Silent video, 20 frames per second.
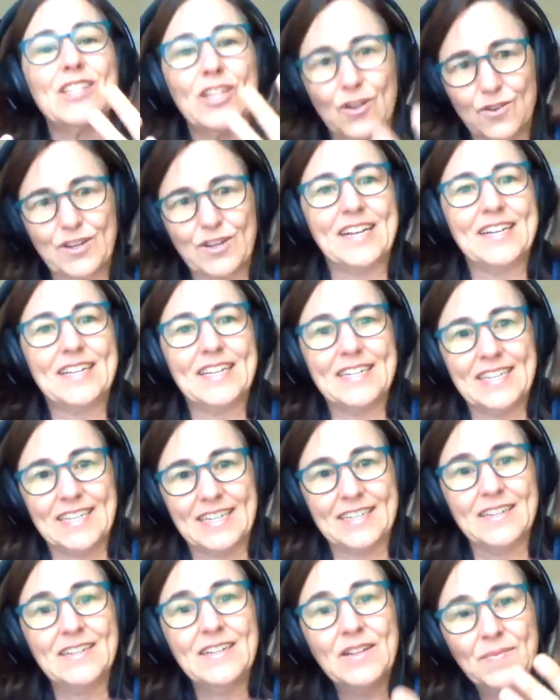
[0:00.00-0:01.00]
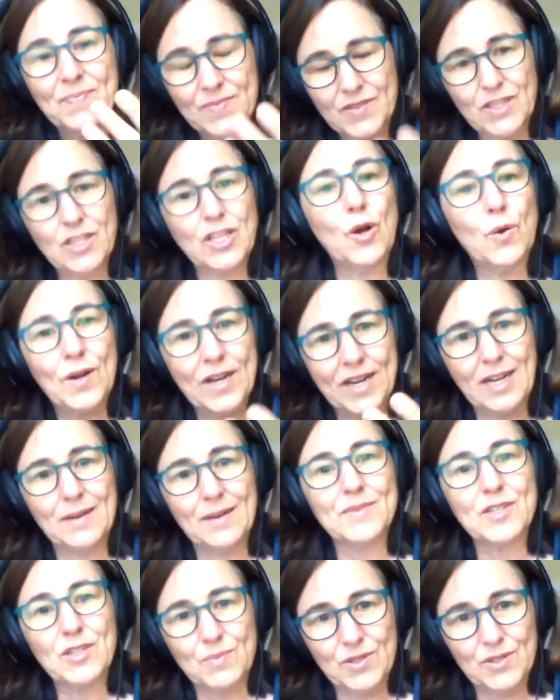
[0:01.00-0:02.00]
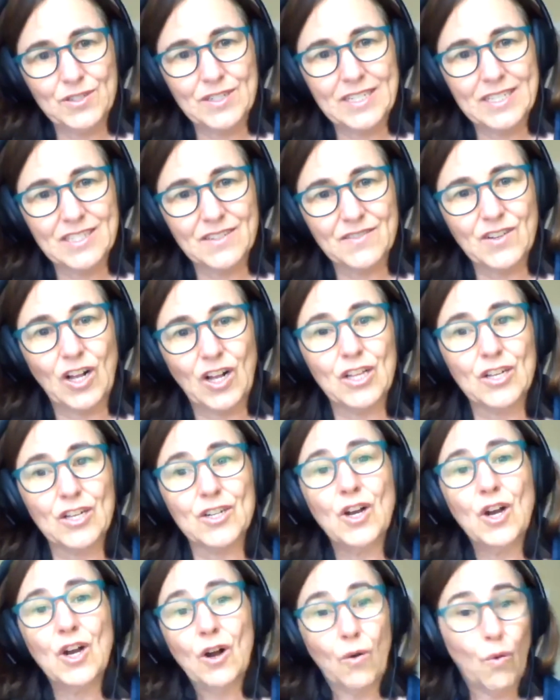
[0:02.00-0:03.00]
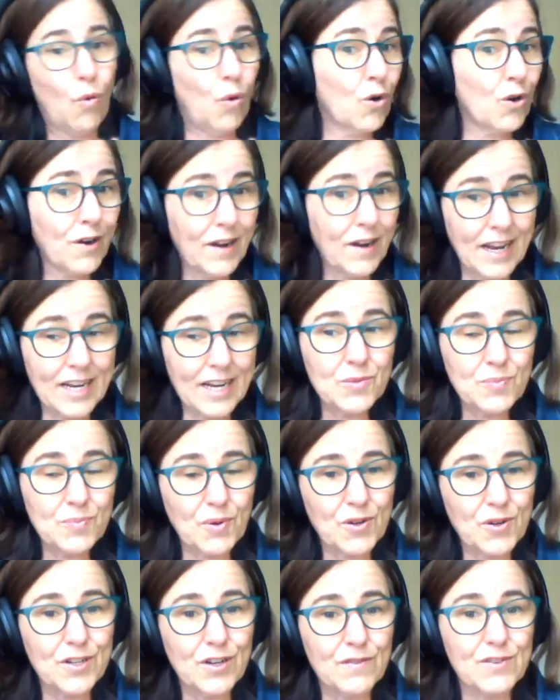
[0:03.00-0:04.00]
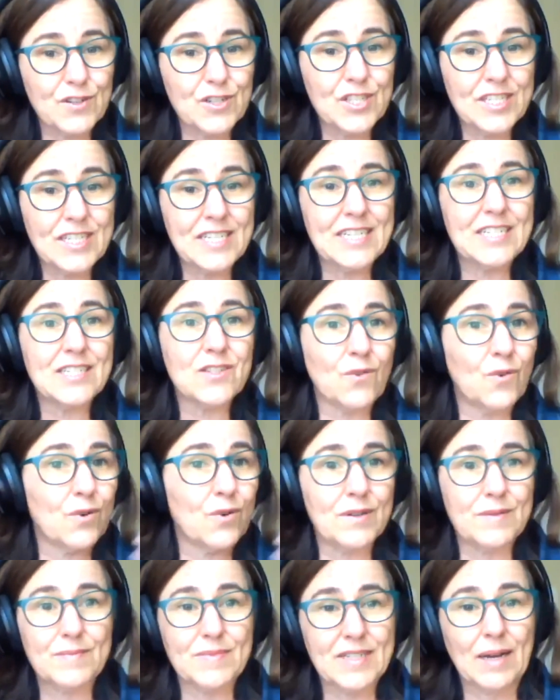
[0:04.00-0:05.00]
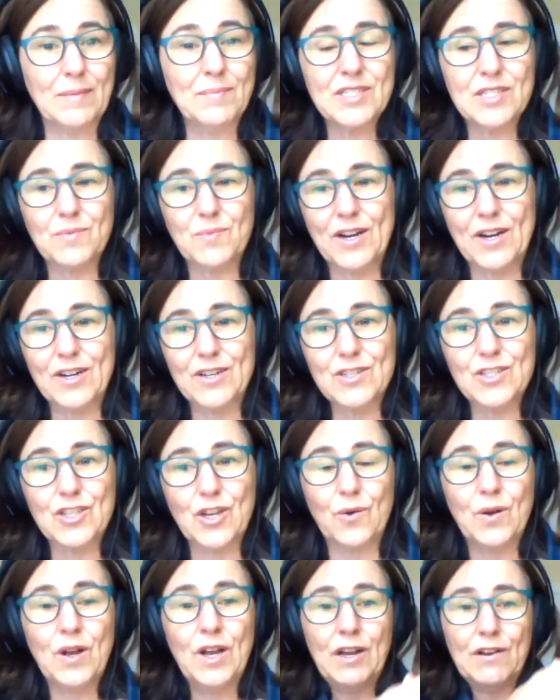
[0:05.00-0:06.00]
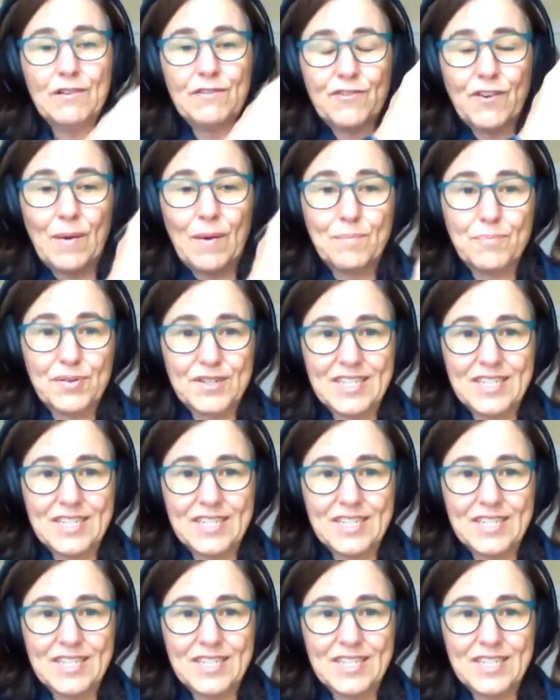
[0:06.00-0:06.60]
located in low-income communities of color, or exported overseas or dumped somewhere. So from